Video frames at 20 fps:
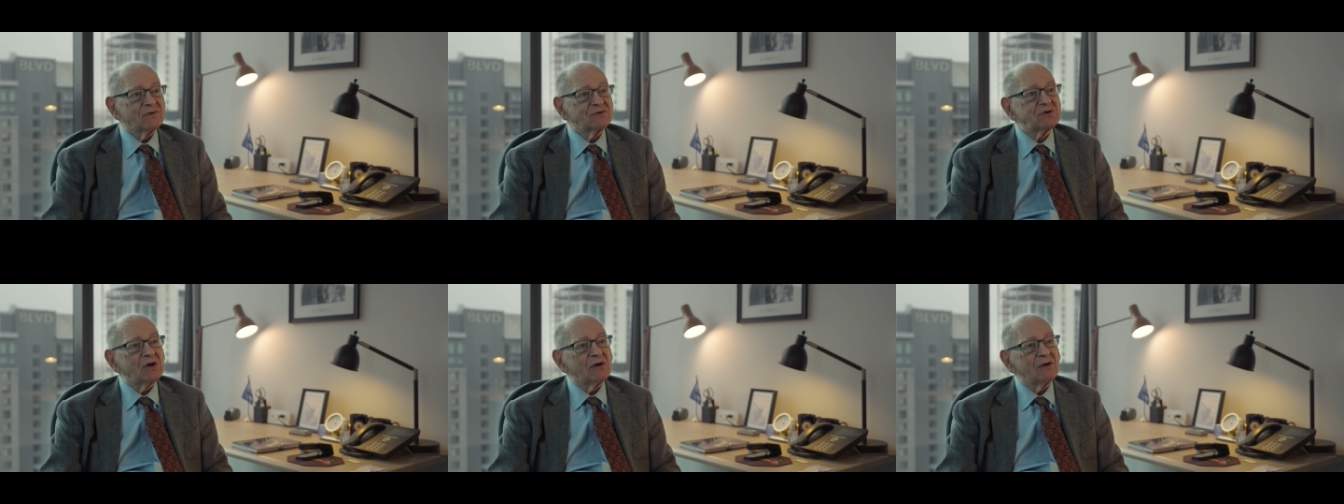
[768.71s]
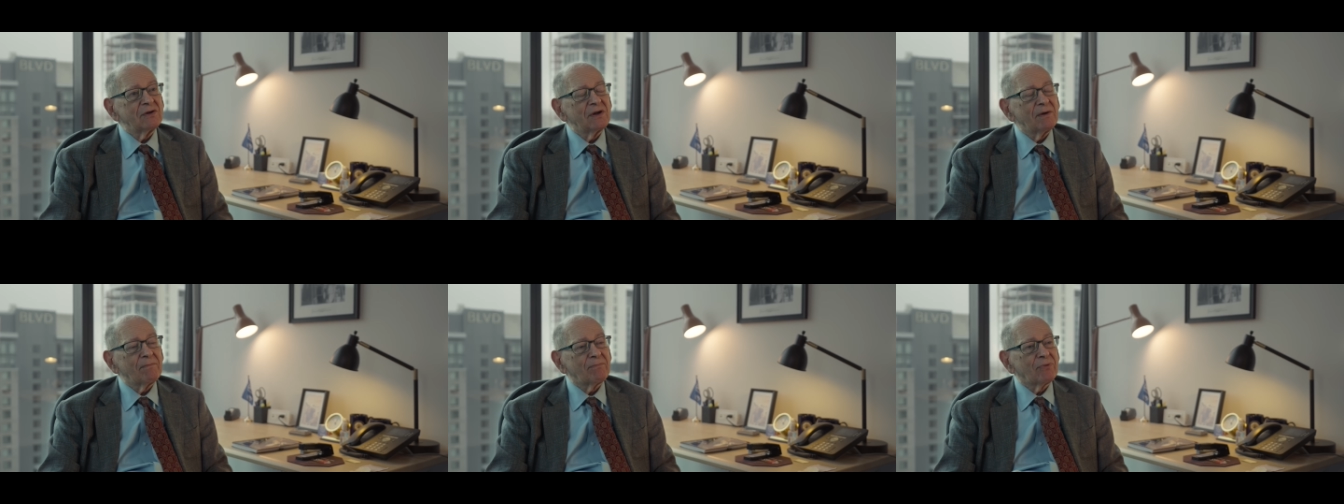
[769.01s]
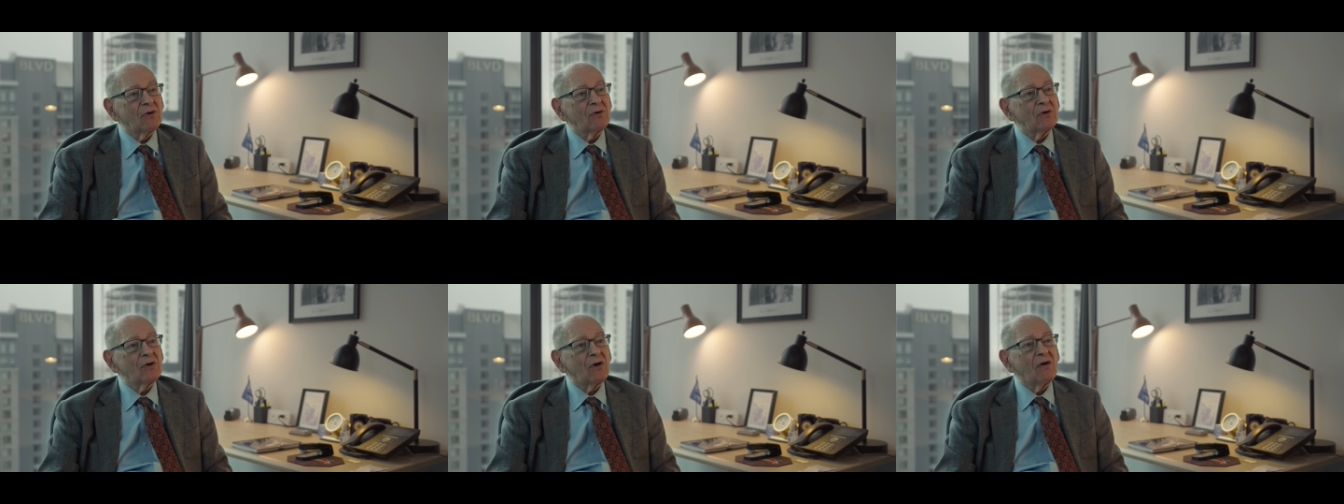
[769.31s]
It's called
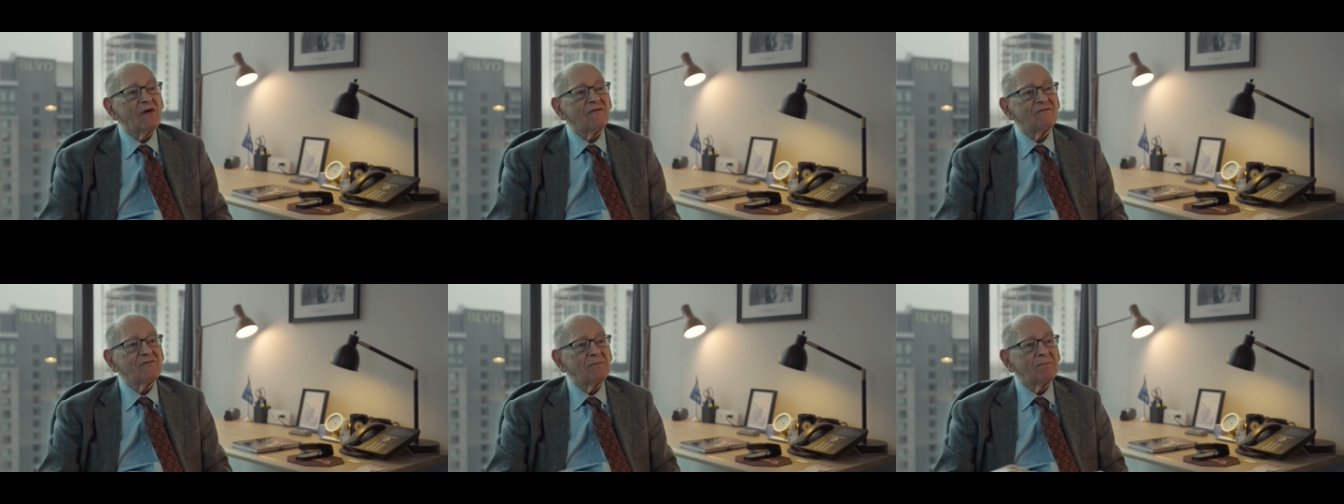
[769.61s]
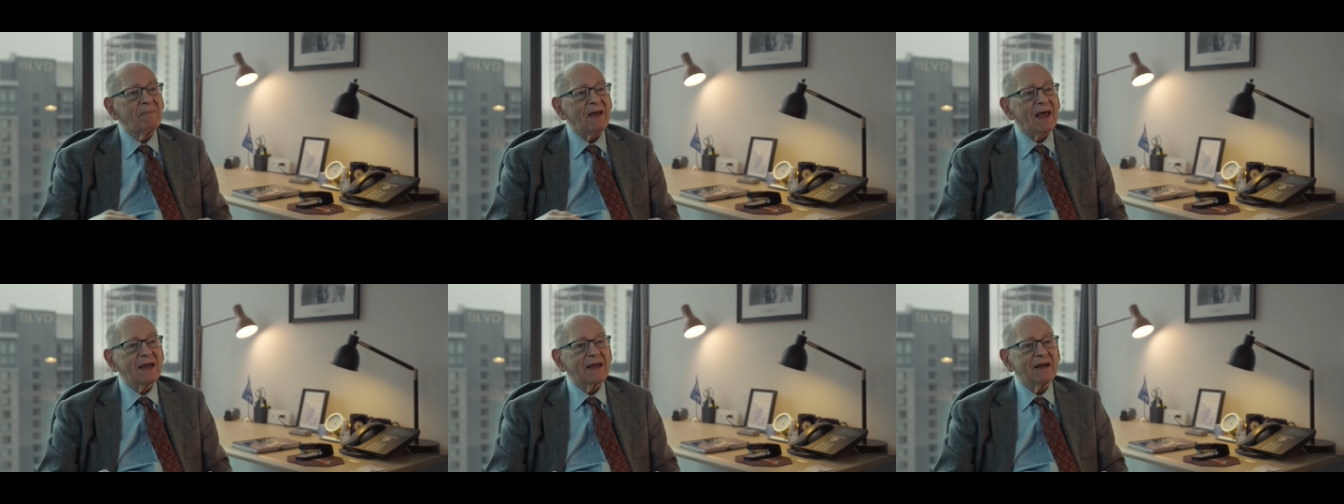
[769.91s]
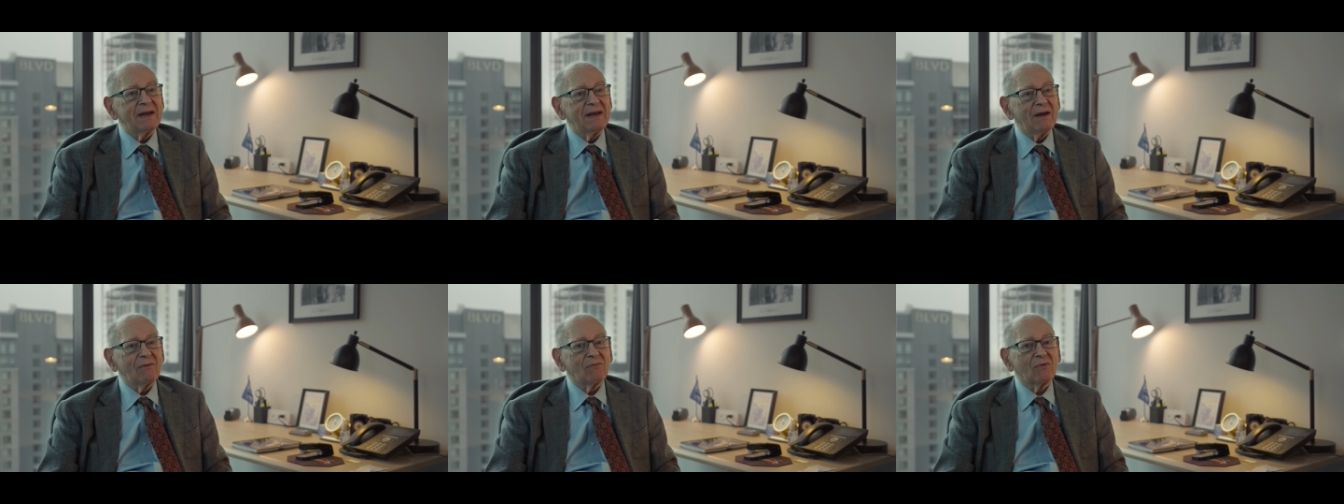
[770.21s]
Protocol for
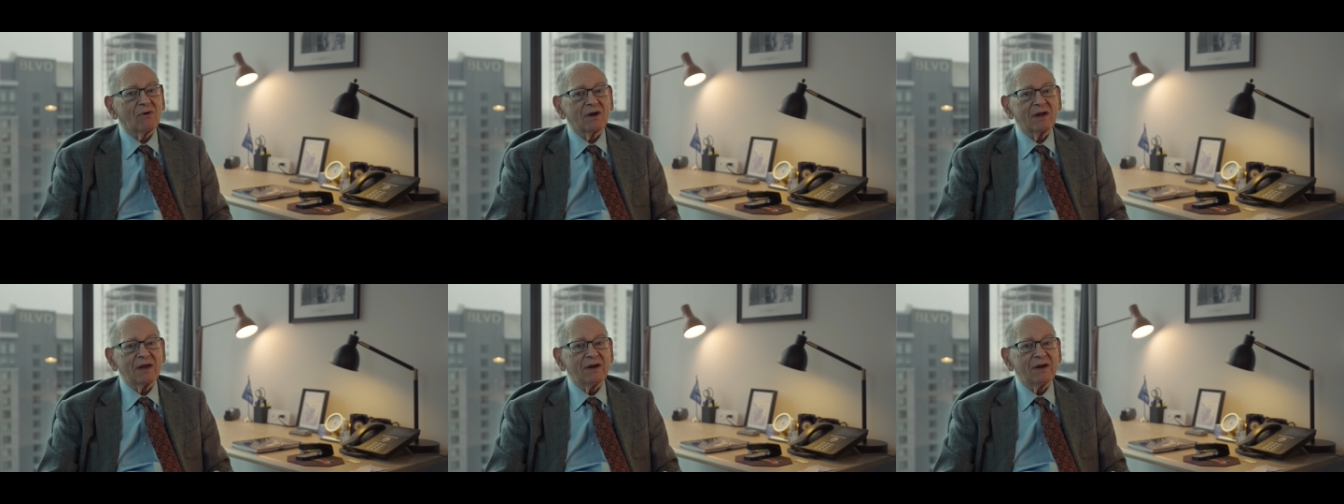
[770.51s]
Packet Network